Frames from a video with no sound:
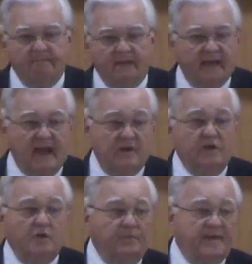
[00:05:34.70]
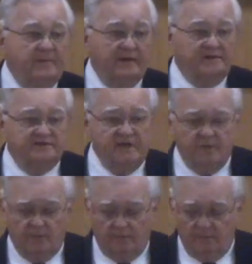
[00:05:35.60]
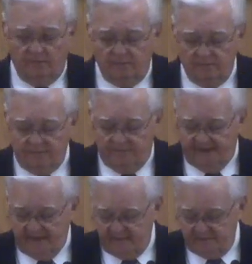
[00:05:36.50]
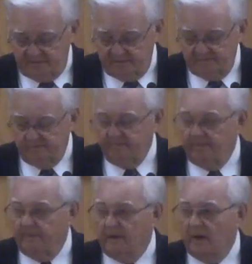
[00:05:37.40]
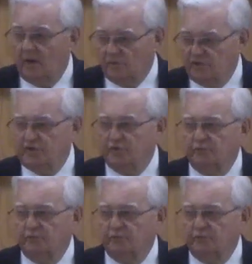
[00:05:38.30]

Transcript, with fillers: Can our young people in general depend on you?